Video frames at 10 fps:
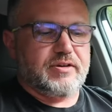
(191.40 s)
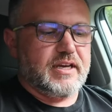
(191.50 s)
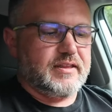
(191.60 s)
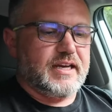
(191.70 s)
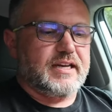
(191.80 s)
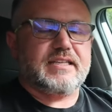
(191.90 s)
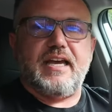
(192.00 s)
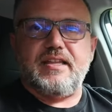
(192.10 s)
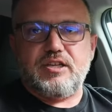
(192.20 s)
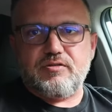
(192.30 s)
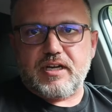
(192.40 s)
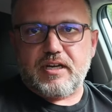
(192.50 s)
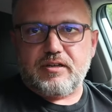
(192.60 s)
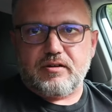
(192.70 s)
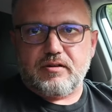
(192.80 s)
you get this, and then you
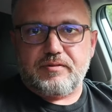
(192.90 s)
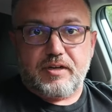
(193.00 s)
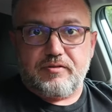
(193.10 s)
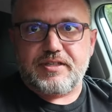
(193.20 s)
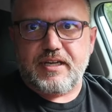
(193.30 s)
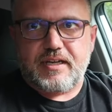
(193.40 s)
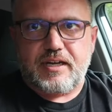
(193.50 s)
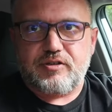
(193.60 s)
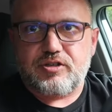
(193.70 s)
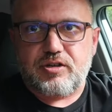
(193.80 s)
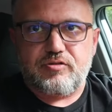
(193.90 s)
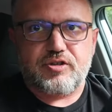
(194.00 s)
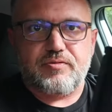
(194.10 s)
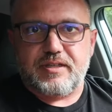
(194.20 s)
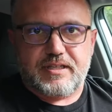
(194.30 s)
get your, you know, scent. I just showed
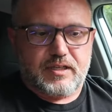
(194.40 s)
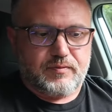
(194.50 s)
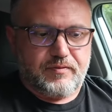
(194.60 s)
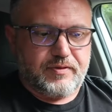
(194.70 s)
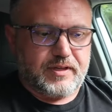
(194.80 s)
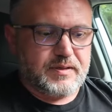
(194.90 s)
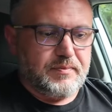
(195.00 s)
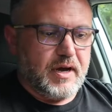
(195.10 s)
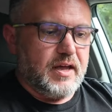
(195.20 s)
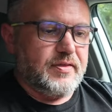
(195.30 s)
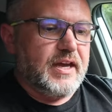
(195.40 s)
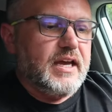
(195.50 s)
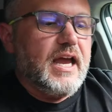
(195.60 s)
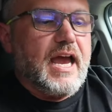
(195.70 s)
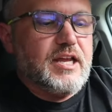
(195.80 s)
you it's this one for this month.
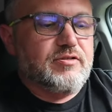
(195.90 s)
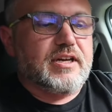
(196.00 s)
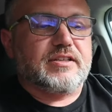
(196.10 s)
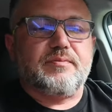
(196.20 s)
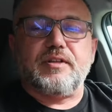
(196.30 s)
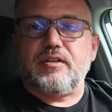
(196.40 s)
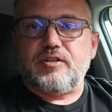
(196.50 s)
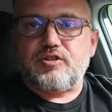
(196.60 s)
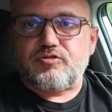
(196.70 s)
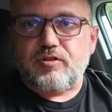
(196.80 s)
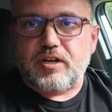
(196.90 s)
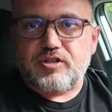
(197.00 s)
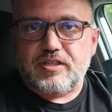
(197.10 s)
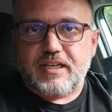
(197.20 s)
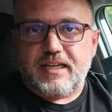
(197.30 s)
And you get some little
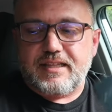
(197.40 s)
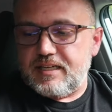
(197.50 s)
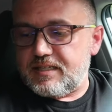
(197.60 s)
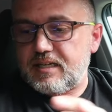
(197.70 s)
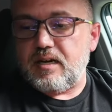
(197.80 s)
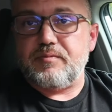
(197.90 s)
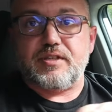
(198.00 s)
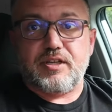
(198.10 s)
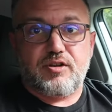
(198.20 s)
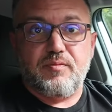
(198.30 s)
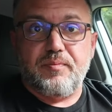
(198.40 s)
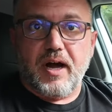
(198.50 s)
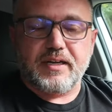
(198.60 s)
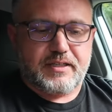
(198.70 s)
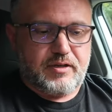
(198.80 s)
instructions like this. It comes in the cute
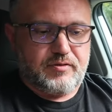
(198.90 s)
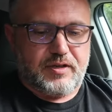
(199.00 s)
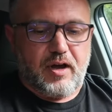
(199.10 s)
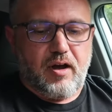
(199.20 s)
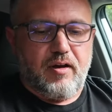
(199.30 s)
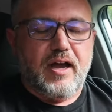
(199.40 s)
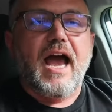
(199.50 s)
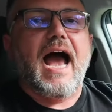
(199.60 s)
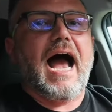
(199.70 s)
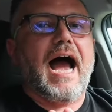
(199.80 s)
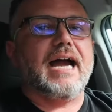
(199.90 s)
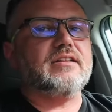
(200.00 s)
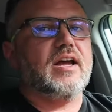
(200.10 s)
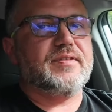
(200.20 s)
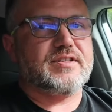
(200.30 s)
box that you saw. I
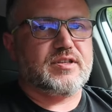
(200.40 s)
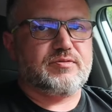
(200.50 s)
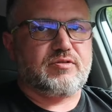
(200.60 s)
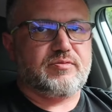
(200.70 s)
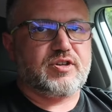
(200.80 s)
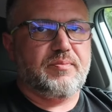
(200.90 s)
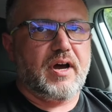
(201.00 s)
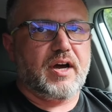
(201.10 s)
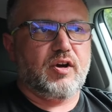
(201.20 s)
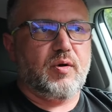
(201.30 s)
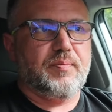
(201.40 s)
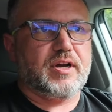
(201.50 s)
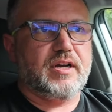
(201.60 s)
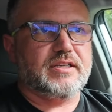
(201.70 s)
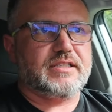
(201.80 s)
love the subscription model
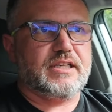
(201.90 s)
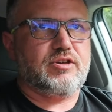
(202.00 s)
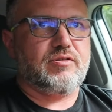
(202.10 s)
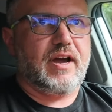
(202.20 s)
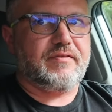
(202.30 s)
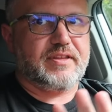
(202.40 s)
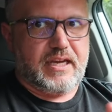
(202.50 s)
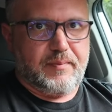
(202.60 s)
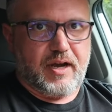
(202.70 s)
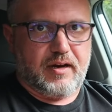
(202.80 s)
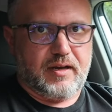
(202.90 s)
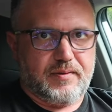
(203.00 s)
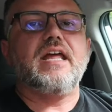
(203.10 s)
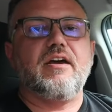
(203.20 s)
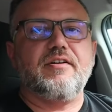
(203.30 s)
because you don't have to think about
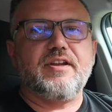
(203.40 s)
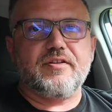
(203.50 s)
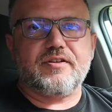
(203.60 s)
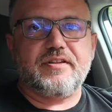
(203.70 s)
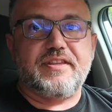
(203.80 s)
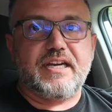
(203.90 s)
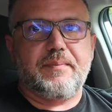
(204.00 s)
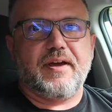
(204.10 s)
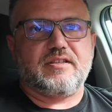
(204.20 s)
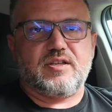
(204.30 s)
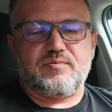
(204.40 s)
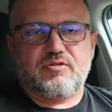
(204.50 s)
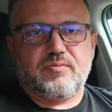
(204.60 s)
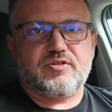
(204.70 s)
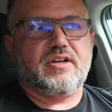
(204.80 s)
it. Now, another good thing about the
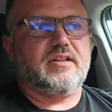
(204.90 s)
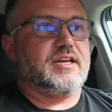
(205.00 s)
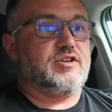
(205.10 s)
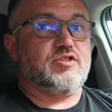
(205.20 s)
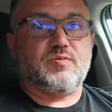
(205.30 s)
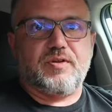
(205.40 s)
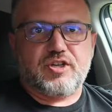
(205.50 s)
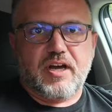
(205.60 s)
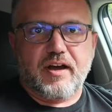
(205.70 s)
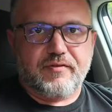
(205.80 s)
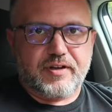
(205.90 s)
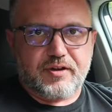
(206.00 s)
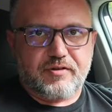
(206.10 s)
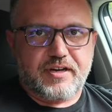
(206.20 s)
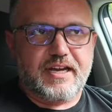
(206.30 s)
subscription and letting you switch it out every
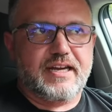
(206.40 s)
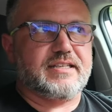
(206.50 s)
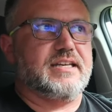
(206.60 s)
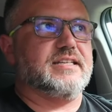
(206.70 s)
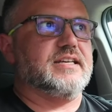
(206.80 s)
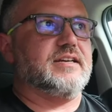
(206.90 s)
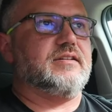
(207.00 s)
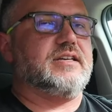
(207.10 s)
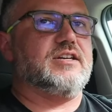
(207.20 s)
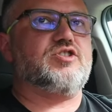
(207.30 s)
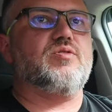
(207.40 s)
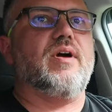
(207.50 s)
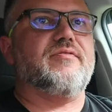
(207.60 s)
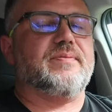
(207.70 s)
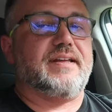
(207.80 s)
30 days is it gets you
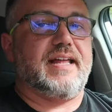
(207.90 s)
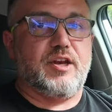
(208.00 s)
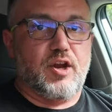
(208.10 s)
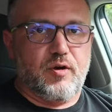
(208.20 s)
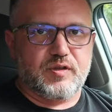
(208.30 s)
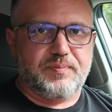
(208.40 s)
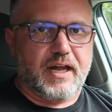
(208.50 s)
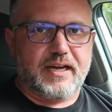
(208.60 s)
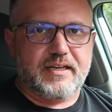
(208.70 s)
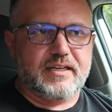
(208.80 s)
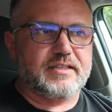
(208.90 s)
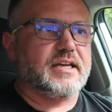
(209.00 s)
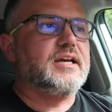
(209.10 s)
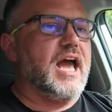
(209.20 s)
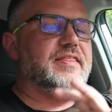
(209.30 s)
away from like that nose blindness.
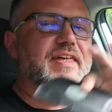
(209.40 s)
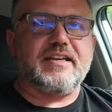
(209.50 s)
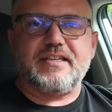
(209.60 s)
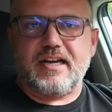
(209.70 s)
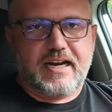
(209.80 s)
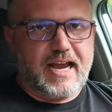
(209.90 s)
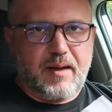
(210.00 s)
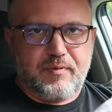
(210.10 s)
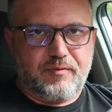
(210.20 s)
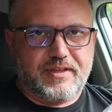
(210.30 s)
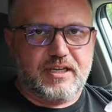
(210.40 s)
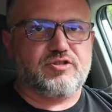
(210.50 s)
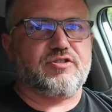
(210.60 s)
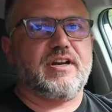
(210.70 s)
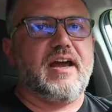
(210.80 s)
That's not going to happen with
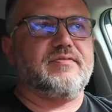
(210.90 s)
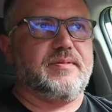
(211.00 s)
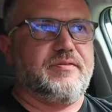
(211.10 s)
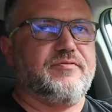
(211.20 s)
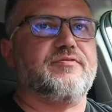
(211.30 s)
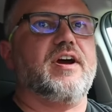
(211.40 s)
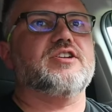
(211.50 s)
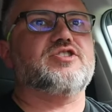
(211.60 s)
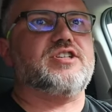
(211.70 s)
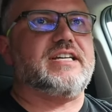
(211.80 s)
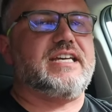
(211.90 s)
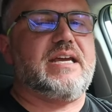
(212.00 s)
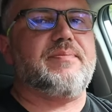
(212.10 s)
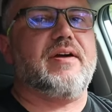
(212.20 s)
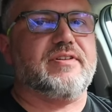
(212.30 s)
this. You're going to to have something fresh to
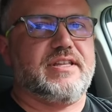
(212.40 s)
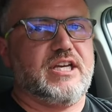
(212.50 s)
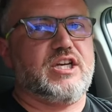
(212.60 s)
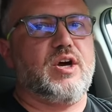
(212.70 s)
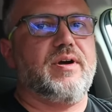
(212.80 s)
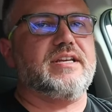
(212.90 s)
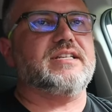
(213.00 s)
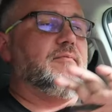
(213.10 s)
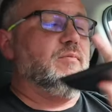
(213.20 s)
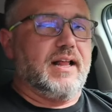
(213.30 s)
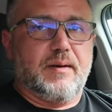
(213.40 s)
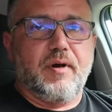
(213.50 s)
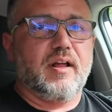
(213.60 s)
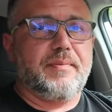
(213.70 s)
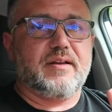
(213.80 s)
keep everything going. While I'm
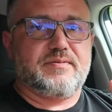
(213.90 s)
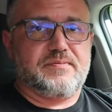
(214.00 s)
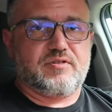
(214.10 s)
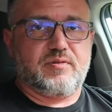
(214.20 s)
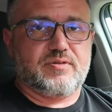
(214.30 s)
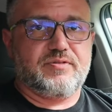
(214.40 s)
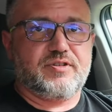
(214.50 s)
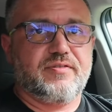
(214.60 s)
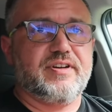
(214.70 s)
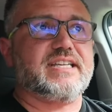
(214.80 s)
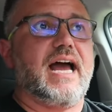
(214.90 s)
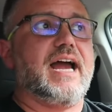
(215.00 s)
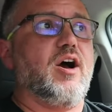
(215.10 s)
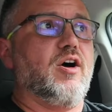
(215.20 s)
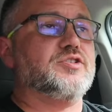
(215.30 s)
all about a subscription service,
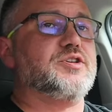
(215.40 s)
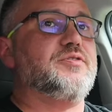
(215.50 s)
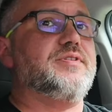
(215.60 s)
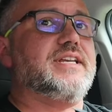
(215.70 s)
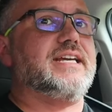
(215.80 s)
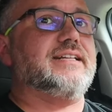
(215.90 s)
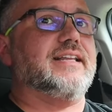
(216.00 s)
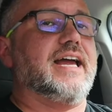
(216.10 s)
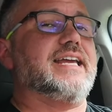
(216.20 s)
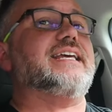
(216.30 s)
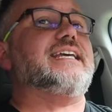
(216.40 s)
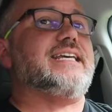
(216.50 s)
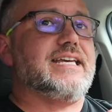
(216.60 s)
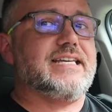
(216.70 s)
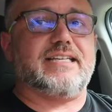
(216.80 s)
I also need like
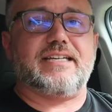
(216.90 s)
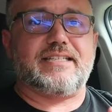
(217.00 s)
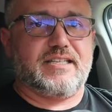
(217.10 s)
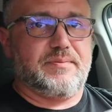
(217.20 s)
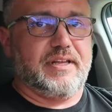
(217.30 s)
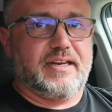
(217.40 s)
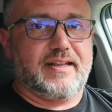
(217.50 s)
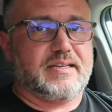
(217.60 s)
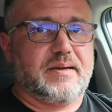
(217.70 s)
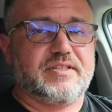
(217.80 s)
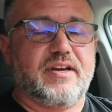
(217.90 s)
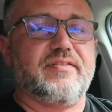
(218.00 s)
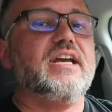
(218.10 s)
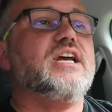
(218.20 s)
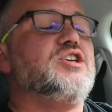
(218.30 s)
ease and accessibility, that type of
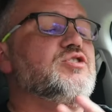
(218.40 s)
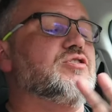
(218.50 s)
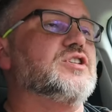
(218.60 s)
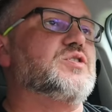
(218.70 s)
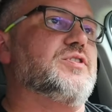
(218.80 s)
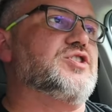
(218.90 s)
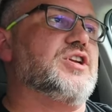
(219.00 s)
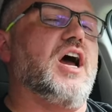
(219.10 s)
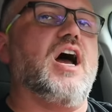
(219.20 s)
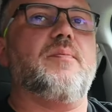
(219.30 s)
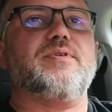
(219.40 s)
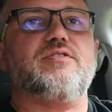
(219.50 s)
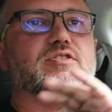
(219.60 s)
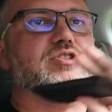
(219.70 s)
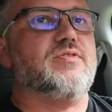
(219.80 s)
stuff. You can switch it up.
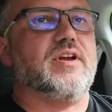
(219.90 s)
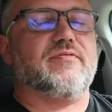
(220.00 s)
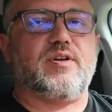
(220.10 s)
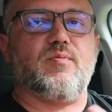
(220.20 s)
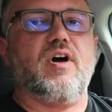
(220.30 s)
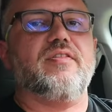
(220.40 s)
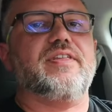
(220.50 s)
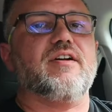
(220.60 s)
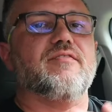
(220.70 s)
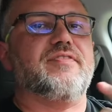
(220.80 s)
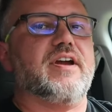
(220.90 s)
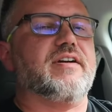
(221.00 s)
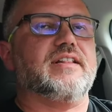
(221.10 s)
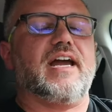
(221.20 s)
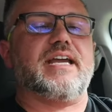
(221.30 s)
You can do whatever you want. They are
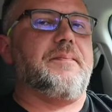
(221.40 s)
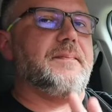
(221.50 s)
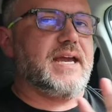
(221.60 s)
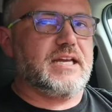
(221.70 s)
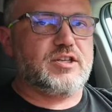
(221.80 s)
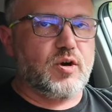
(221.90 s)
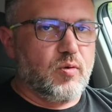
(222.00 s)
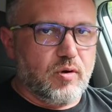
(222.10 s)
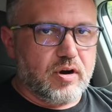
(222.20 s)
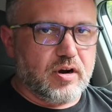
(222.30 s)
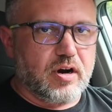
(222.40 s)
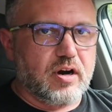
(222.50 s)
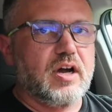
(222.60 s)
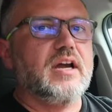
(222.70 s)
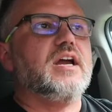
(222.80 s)
very like made to
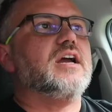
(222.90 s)
order